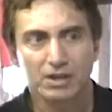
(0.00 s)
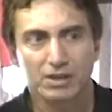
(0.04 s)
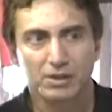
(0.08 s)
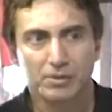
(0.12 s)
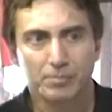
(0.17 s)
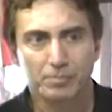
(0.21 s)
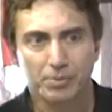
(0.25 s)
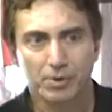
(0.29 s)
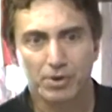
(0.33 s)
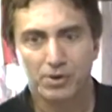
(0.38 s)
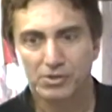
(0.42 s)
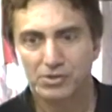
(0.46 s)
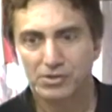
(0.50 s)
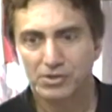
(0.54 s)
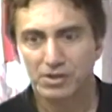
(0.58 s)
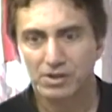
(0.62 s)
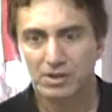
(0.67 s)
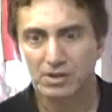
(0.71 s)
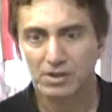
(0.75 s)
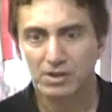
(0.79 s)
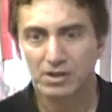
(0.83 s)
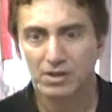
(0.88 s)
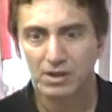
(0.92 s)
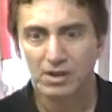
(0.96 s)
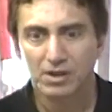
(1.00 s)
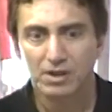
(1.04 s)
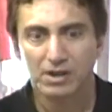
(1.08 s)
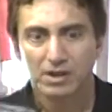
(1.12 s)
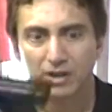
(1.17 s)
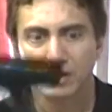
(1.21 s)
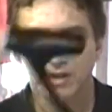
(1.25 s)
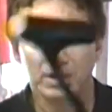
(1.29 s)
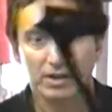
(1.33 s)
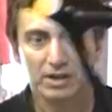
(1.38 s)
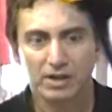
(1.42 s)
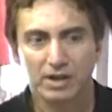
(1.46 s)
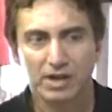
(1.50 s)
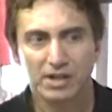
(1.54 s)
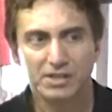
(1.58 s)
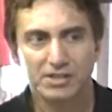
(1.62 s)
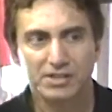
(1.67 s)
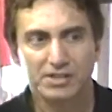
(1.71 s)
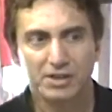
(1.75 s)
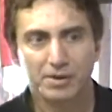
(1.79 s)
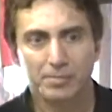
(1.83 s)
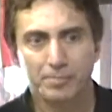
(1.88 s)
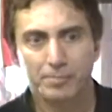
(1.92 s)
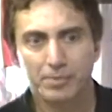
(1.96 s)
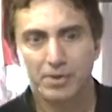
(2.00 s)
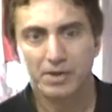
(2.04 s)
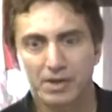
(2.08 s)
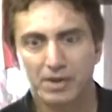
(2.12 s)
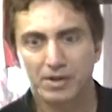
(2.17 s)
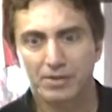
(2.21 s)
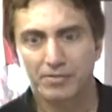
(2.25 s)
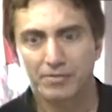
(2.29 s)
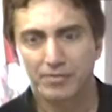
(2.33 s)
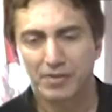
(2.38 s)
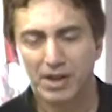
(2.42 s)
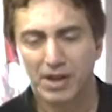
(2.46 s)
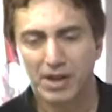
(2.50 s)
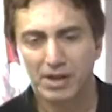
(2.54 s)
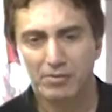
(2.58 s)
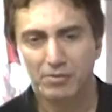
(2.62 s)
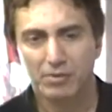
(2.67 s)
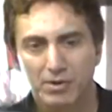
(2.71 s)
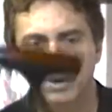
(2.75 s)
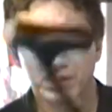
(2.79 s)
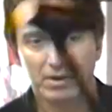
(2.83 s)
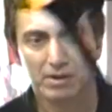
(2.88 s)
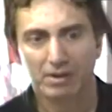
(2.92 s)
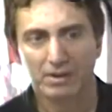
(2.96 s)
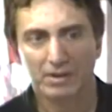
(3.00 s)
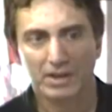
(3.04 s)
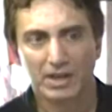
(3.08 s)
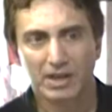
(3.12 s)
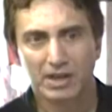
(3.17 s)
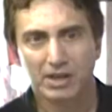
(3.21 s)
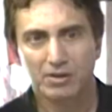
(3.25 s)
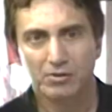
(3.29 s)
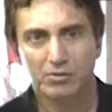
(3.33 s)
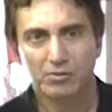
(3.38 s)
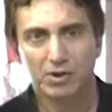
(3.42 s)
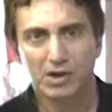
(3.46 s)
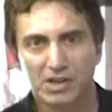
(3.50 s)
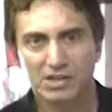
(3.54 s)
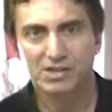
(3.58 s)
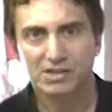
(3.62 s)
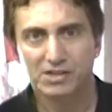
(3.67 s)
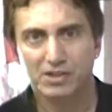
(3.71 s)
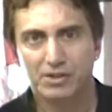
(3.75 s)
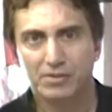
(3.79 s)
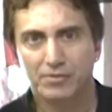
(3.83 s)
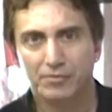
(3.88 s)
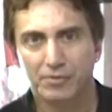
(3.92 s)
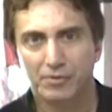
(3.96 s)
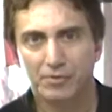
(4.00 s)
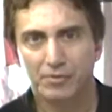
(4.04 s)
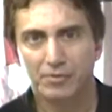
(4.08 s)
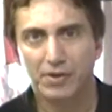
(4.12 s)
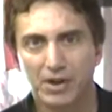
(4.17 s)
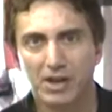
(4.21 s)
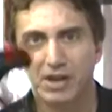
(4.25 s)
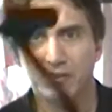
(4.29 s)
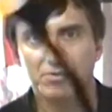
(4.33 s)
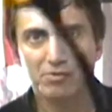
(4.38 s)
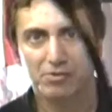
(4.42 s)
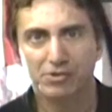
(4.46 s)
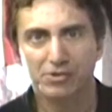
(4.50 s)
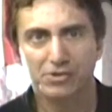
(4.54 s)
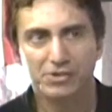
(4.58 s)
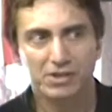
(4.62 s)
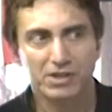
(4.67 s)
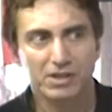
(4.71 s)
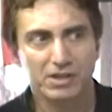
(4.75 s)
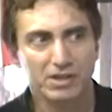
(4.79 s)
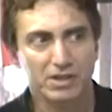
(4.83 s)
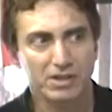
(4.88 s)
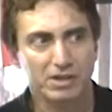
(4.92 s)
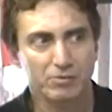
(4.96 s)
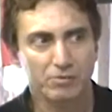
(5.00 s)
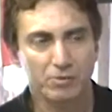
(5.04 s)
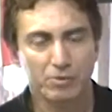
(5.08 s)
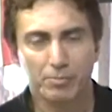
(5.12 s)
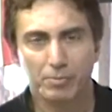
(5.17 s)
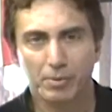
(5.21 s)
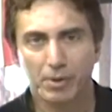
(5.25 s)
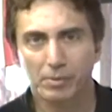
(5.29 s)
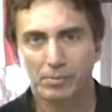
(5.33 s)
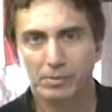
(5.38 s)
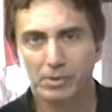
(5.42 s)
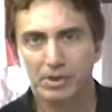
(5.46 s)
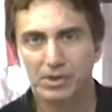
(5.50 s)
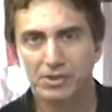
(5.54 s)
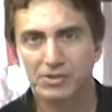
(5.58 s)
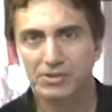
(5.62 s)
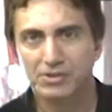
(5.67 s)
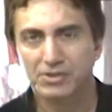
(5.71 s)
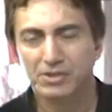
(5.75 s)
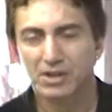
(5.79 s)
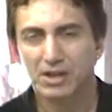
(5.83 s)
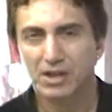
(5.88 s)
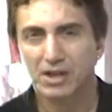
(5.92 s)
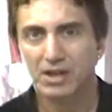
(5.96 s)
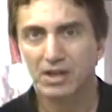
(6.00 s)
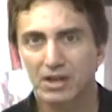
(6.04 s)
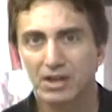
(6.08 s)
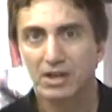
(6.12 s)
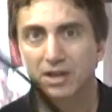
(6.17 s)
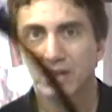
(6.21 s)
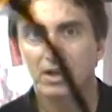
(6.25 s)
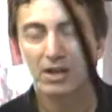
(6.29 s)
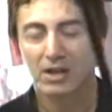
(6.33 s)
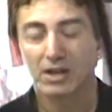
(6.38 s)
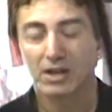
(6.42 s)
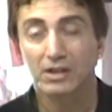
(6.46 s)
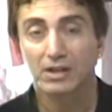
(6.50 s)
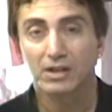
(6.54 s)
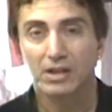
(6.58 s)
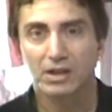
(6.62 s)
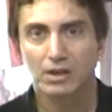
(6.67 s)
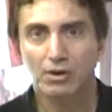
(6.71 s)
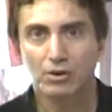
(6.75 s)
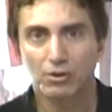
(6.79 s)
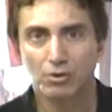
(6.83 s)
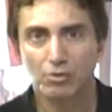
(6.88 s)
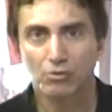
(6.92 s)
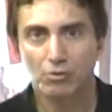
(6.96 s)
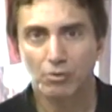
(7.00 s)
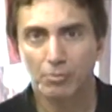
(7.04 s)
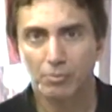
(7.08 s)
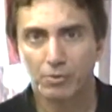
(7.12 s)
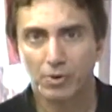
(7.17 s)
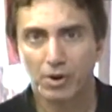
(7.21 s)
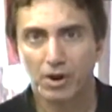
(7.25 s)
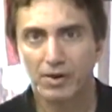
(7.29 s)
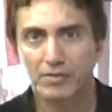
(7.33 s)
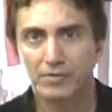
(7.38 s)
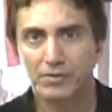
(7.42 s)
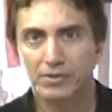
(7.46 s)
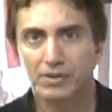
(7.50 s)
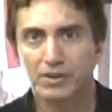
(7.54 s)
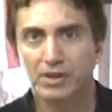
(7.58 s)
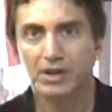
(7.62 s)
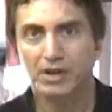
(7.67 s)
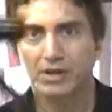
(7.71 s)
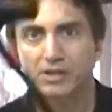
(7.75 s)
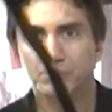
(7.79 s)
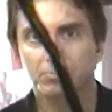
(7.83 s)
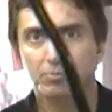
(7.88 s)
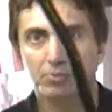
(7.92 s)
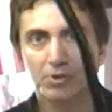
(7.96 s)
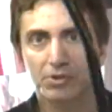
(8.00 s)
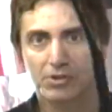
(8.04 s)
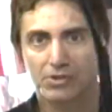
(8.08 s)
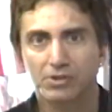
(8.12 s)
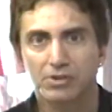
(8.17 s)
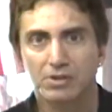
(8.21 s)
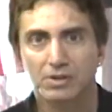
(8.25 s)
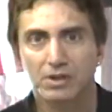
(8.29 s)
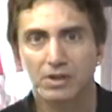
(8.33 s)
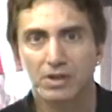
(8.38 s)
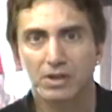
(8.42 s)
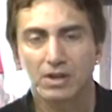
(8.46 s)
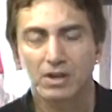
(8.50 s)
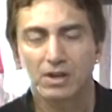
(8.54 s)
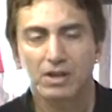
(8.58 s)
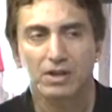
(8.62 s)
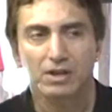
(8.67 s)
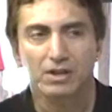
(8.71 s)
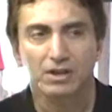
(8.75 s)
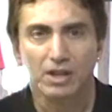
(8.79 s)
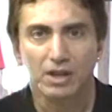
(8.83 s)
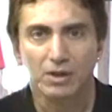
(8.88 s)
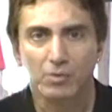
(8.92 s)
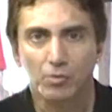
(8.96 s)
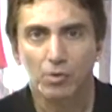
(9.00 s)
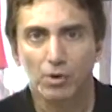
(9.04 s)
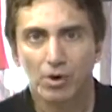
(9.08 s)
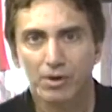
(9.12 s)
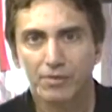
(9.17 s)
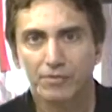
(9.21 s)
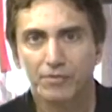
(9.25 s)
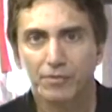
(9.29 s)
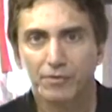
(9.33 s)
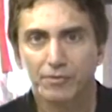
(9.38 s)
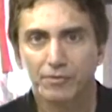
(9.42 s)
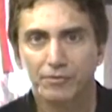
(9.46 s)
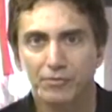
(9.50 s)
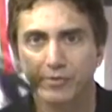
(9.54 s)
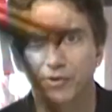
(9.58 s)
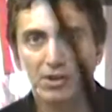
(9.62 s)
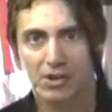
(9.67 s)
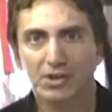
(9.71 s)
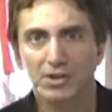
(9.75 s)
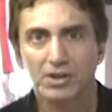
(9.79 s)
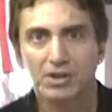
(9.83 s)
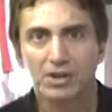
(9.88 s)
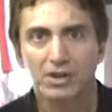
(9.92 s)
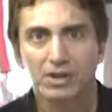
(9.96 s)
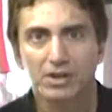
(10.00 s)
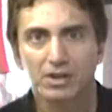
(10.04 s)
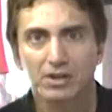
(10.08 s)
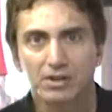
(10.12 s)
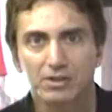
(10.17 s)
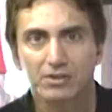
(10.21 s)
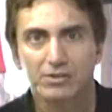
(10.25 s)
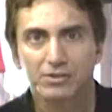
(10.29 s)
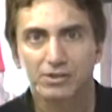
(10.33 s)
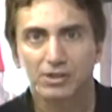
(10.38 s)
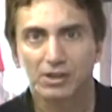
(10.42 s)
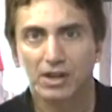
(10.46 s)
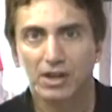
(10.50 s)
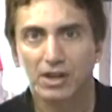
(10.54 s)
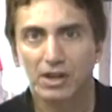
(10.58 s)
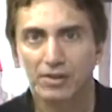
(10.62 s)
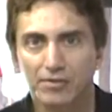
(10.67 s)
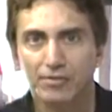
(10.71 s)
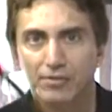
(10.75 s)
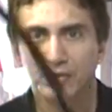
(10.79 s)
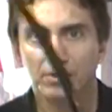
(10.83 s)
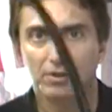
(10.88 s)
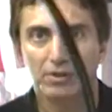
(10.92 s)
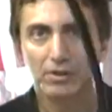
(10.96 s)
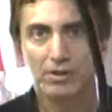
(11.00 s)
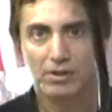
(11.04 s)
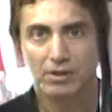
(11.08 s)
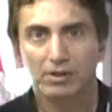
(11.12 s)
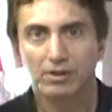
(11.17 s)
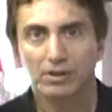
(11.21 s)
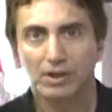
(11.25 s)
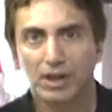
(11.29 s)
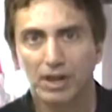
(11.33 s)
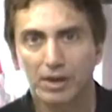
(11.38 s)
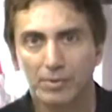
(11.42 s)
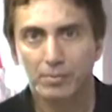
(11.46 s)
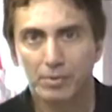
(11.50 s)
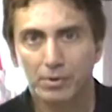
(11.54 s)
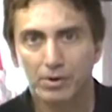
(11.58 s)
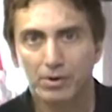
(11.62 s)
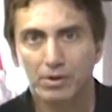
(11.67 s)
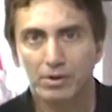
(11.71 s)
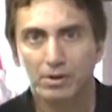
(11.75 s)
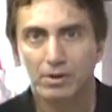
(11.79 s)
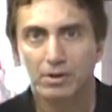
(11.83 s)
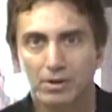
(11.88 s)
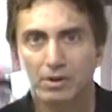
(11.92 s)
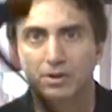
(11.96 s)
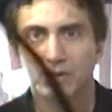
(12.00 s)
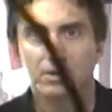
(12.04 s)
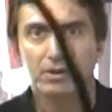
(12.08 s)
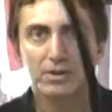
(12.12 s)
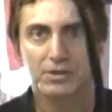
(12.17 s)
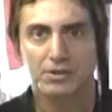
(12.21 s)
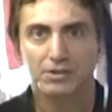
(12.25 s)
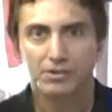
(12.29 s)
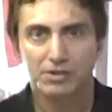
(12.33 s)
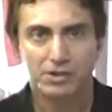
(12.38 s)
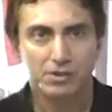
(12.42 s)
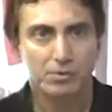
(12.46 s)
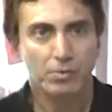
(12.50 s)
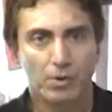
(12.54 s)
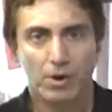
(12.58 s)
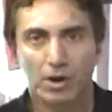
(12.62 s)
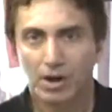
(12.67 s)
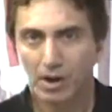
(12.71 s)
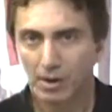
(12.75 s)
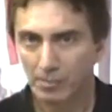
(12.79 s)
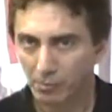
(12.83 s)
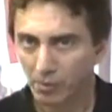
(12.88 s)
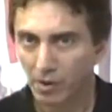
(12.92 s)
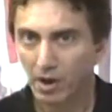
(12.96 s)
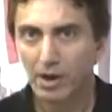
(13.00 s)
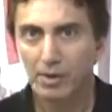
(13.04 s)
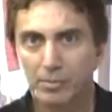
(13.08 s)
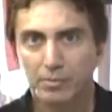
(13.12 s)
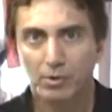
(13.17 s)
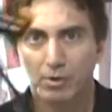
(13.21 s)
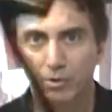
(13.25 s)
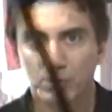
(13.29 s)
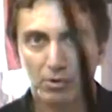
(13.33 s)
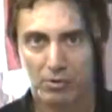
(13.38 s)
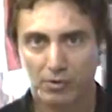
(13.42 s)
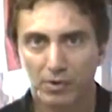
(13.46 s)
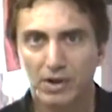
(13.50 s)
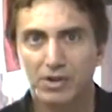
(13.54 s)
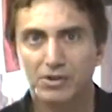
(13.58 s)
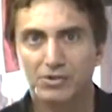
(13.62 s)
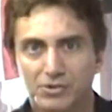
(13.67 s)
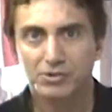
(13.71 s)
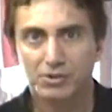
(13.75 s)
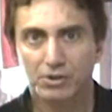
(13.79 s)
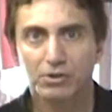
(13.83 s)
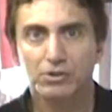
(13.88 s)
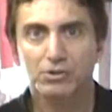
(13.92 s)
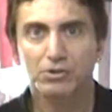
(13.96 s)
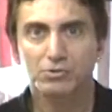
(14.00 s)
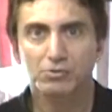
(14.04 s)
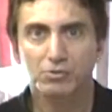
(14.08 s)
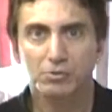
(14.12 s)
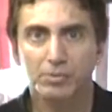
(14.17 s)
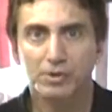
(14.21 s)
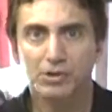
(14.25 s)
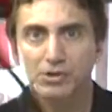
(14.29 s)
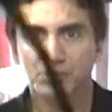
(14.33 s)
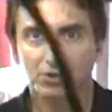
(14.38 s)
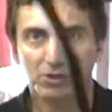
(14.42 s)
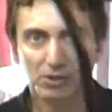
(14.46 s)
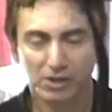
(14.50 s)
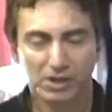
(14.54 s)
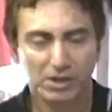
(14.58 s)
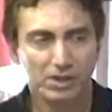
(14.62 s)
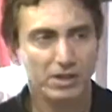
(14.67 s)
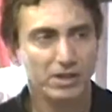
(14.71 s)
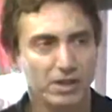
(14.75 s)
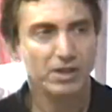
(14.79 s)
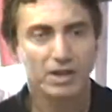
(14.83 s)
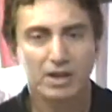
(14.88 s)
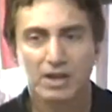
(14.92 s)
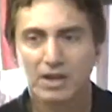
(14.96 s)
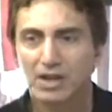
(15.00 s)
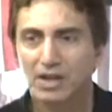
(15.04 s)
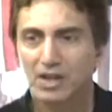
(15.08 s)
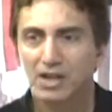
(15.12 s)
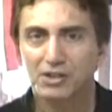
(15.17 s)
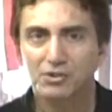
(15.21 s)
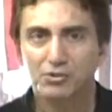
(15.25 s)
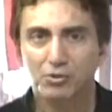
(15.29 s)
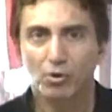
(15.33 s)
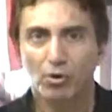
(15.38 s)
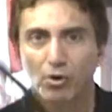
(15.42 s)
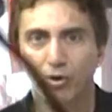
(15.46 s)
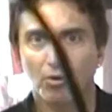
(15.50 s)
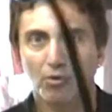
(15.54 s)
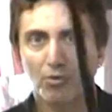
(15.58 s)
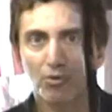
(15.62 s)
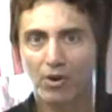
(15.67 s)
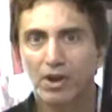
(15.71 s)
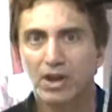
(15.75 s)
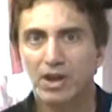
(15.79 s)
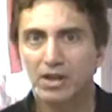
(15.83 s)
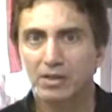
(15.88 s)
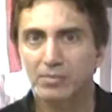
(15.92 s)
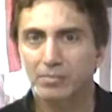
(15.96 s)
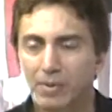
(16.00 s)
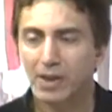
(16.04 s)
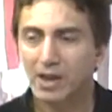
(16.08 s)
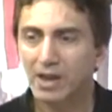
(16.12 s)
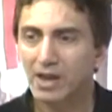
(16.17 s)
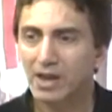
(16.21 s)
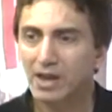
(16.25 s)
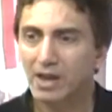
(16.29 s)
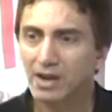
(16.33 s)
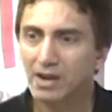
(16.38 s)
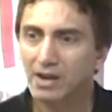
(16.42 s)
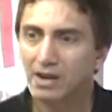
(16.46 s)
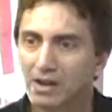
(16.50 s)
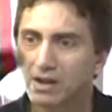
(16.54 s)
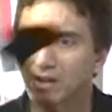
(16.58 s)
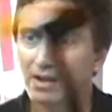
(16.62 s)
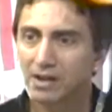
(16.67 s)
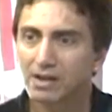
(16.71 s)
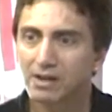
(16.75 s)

the person uh, ends up being a vagrant, they get arrested for vagrancy in a Republican state, they go to a privatized prison, they work for free slave labor you see why I'm uh, why I'm going around in circles with my shillelagh? Yeah. It's all rigged, man.